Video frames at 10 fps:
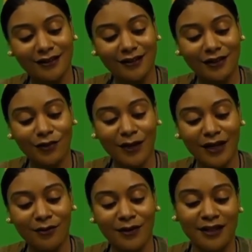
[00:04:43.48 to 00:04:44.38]
you make
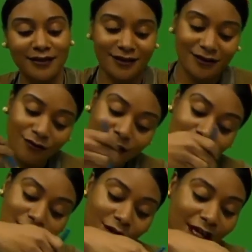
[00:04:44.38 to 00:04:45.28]
a mess, which
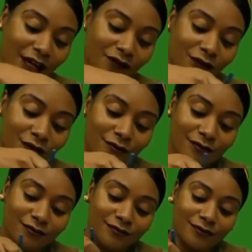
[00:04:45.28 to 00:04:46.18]
is okay if you do,
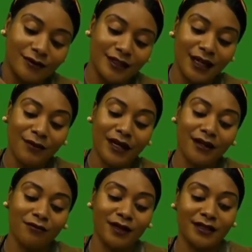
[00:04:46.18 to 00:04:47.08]
because I'm making a
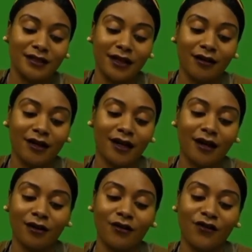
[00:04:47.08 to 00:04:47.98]
mess now, like
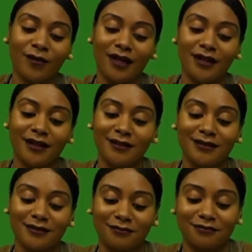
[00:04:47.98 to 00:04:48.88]
all over my
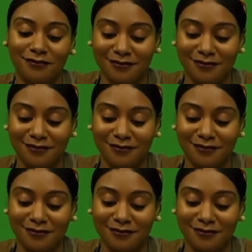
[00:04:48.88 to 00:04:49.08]
hands.